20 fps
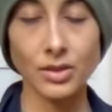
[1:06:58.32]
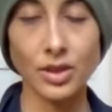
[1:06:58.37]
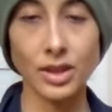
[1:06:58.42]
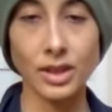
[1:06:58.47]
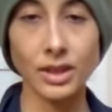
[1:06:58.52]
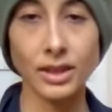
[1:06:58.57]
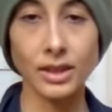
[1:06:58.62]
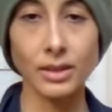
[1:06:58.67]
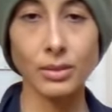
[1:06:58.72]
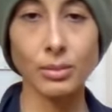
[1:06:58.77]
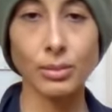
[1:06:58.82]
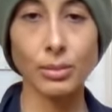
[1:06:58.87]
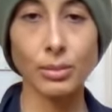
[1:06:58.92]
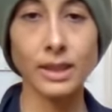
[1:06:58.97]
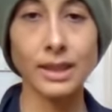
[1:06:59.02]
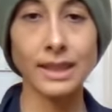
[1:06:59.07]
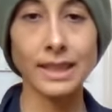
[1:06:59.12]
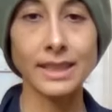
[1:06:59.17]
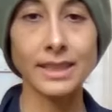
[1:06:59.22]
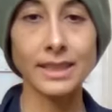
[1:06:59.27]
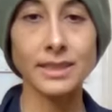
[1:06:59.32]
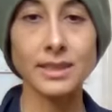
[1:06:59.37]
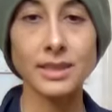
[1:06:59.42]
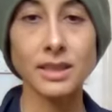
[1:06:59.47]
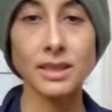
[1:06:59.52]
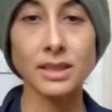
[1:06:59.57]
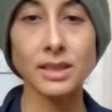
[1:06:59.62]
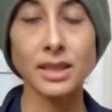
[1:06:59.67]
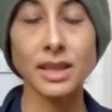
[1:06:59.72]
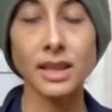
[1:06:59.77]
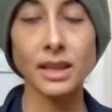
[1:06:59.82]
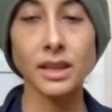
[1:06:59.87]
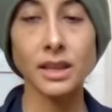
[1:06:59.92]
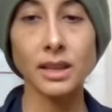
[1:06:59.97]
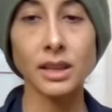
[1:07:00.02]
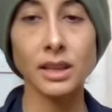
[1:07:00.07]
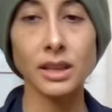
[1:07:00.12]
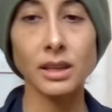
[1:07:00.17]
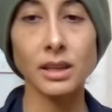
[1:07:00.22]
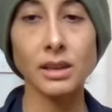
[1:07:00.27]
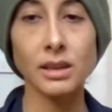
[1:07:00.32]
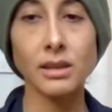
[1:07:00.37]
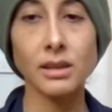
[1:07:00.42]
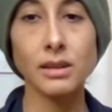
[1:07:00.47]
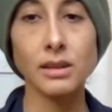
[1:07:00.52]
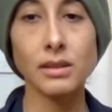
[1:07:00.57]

Gently release the technique